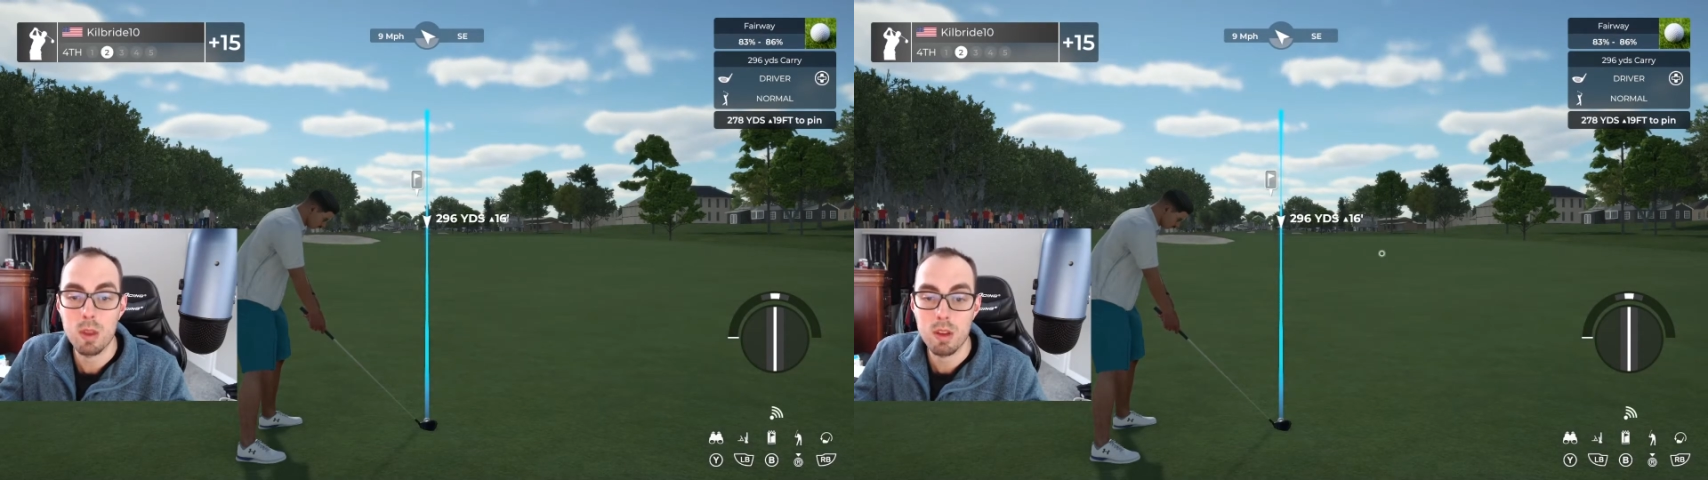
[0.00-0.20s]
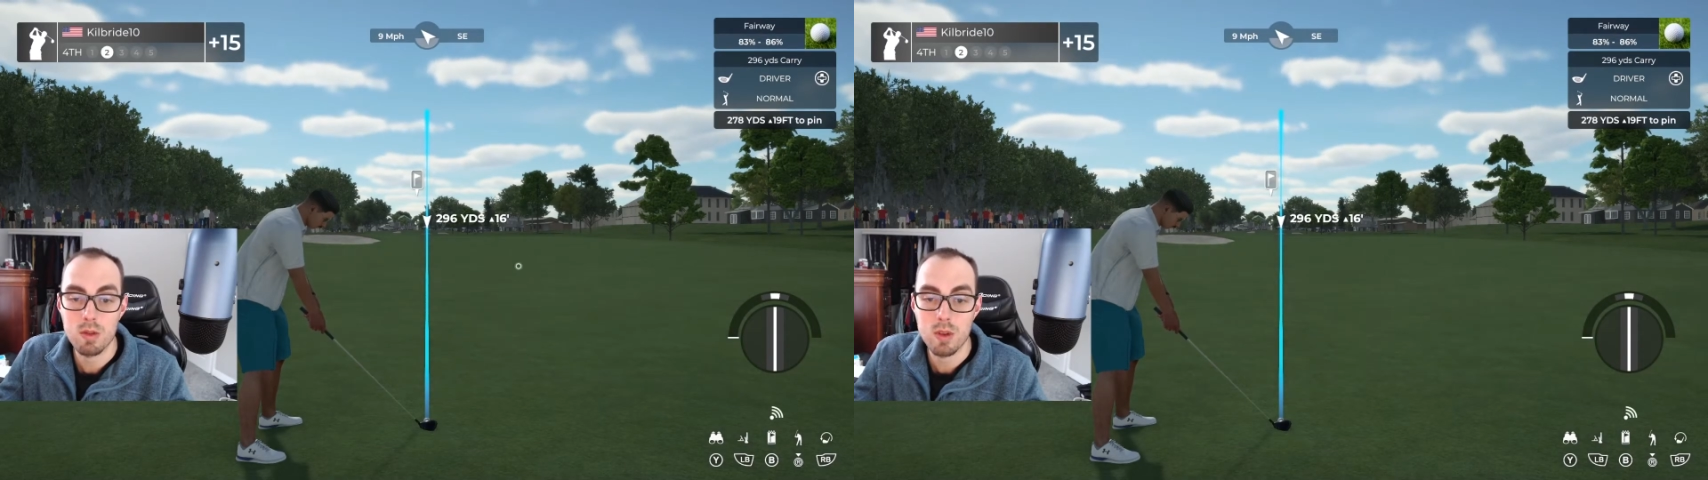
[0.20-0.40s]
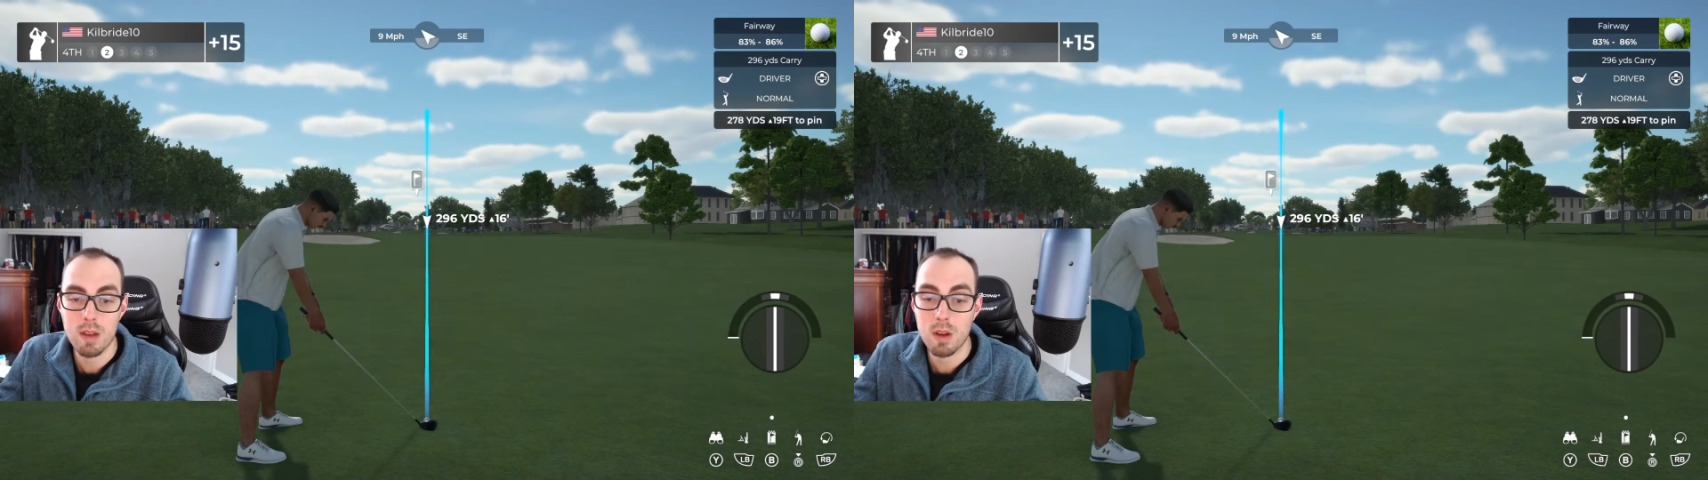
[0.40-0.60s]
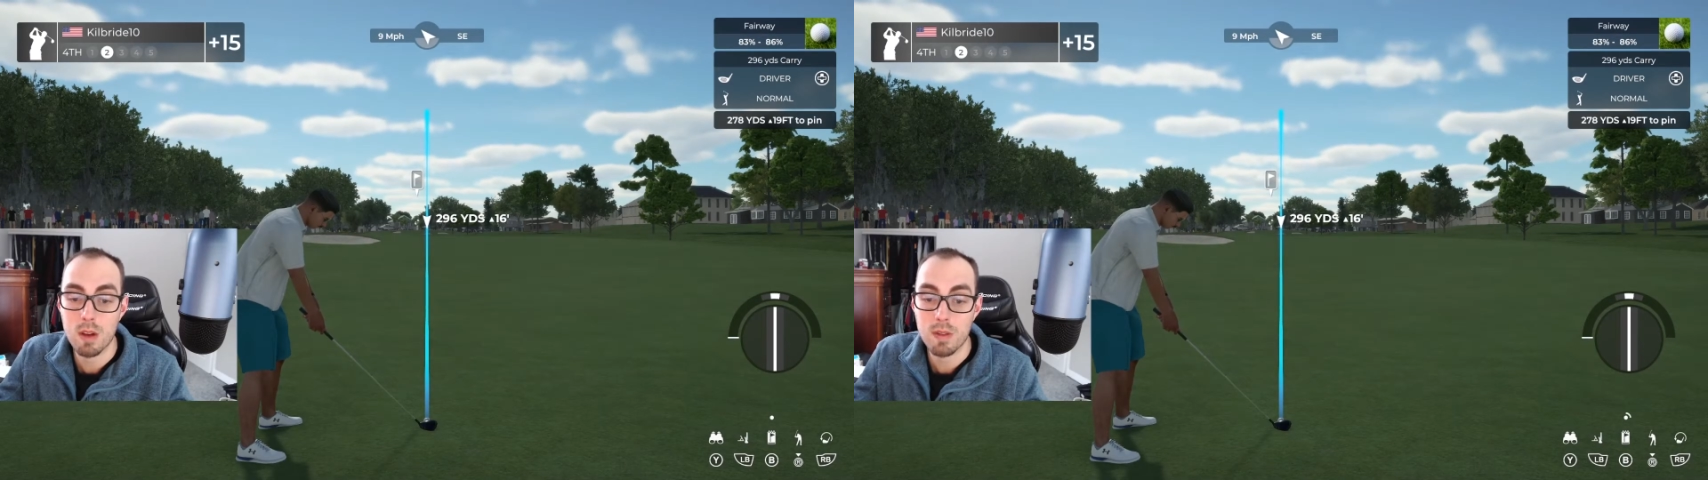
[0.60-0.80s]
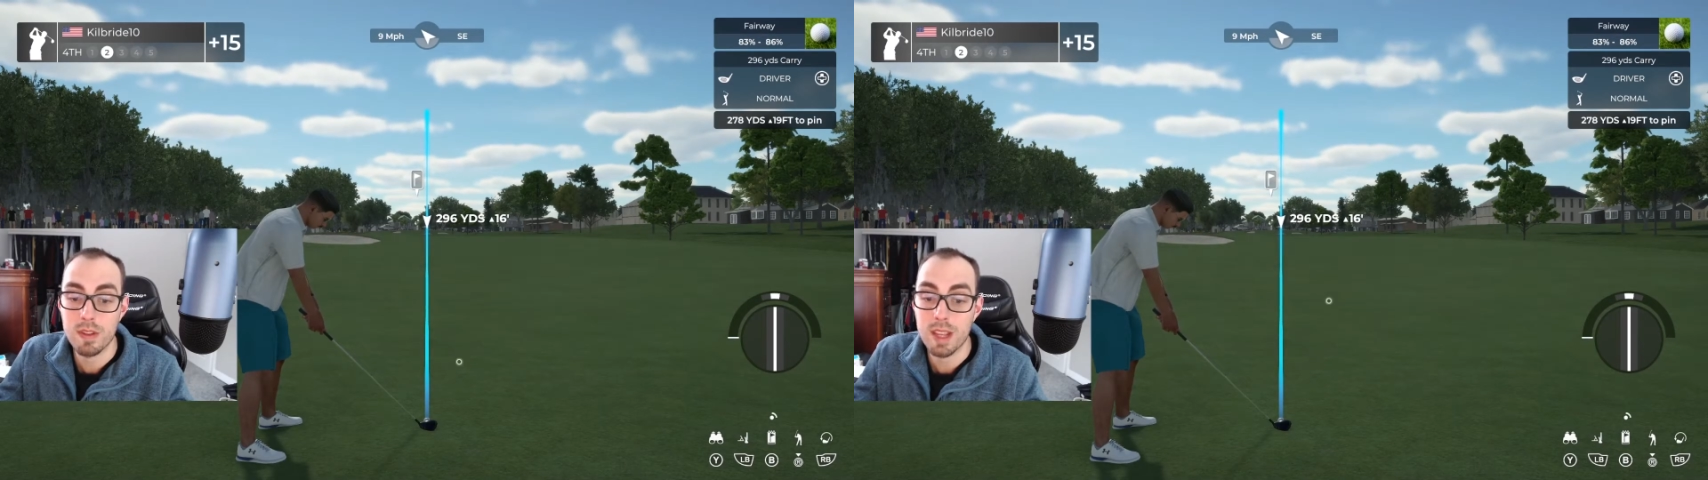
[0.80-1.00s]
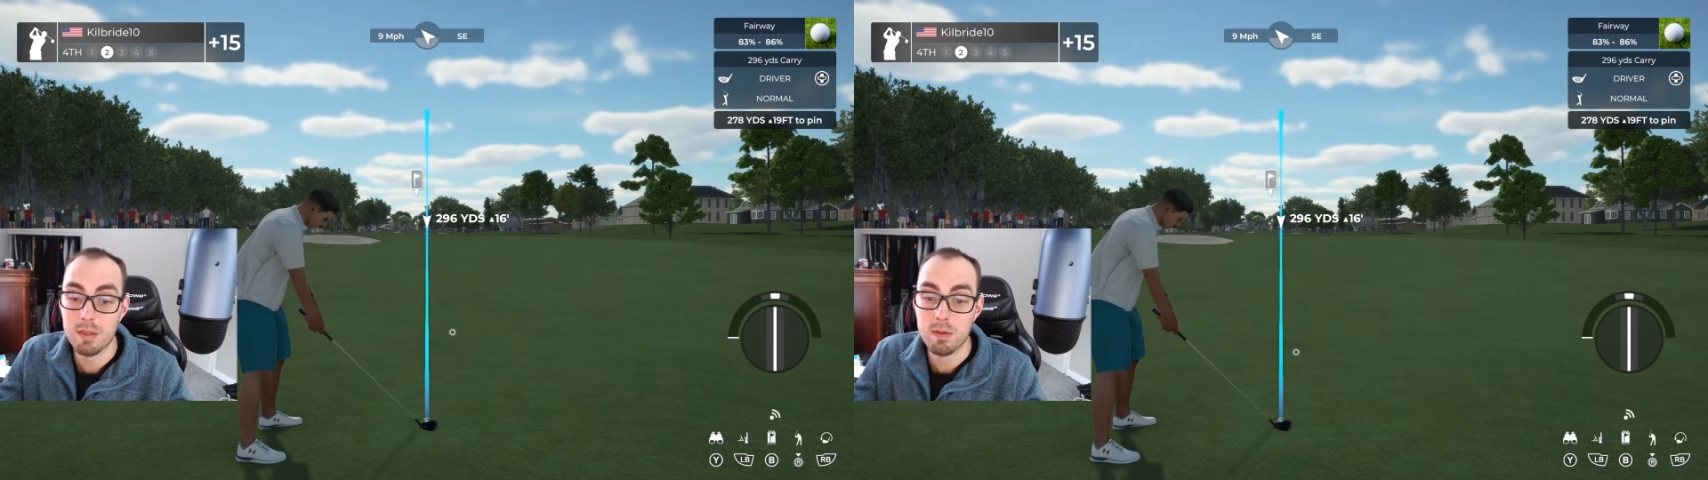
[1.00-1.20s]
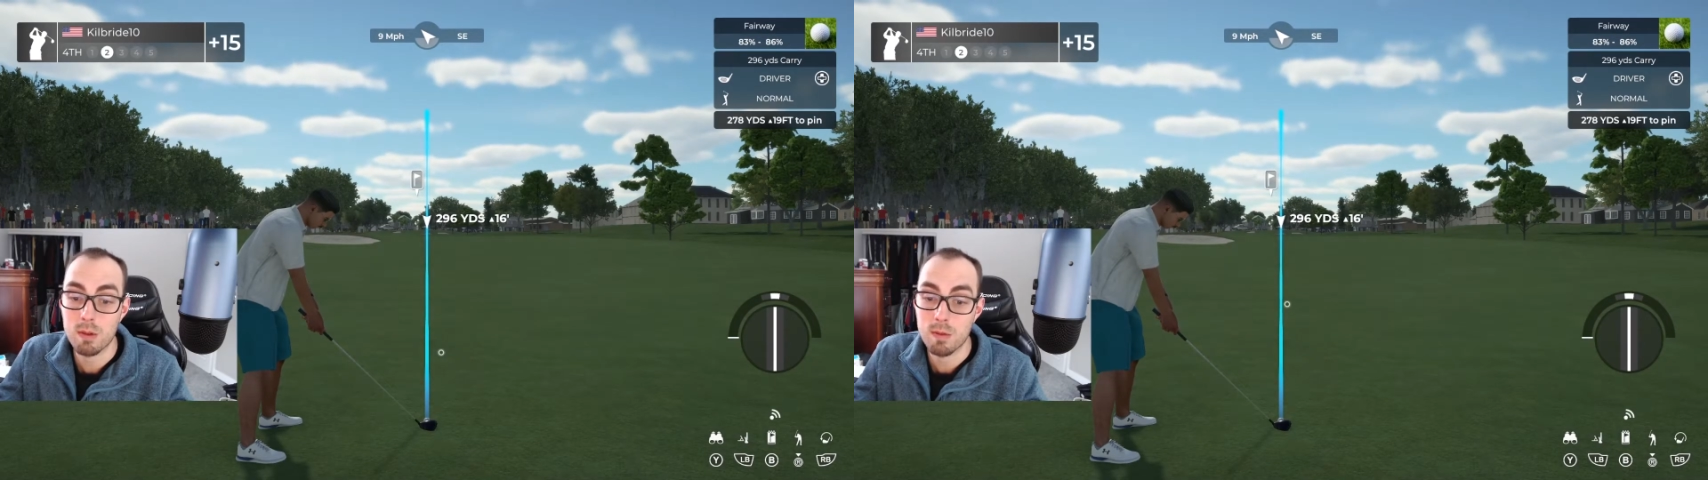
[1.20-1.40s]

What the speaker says: with your driver off the deck for